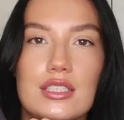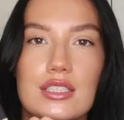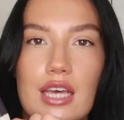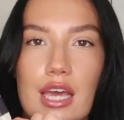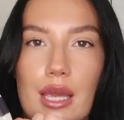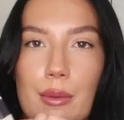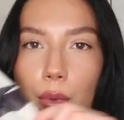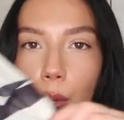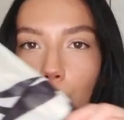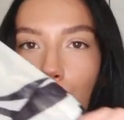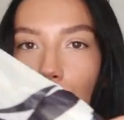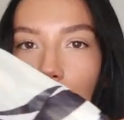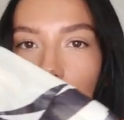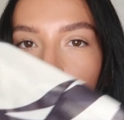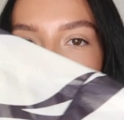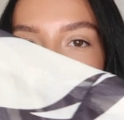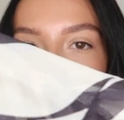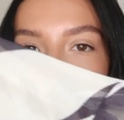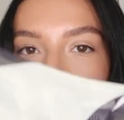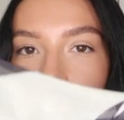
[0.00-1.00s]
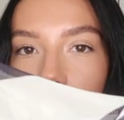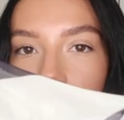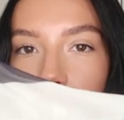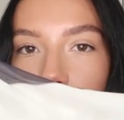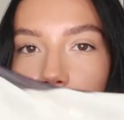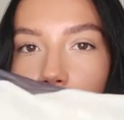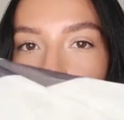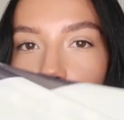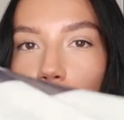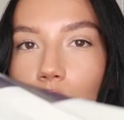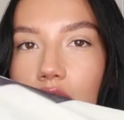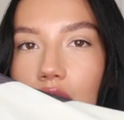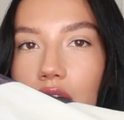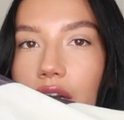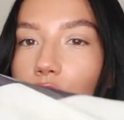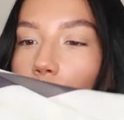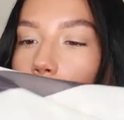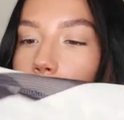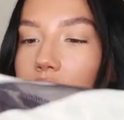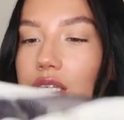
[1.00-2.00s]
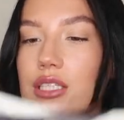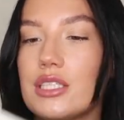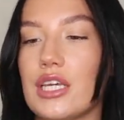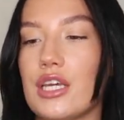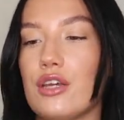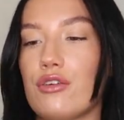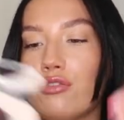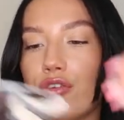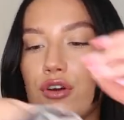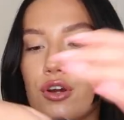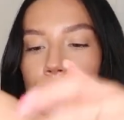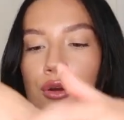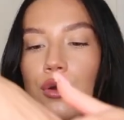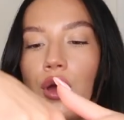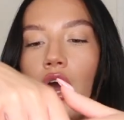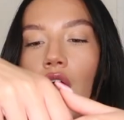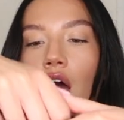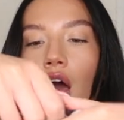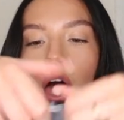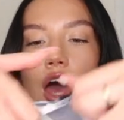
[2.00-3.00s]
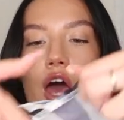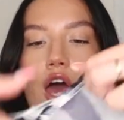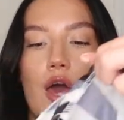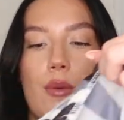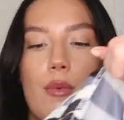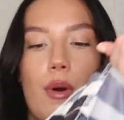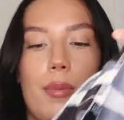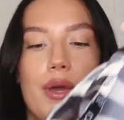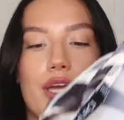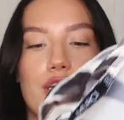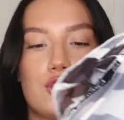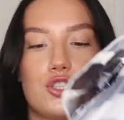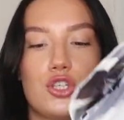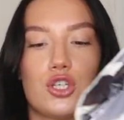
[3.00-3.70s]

same print and material, so it's a little bit see-through. Um, but it's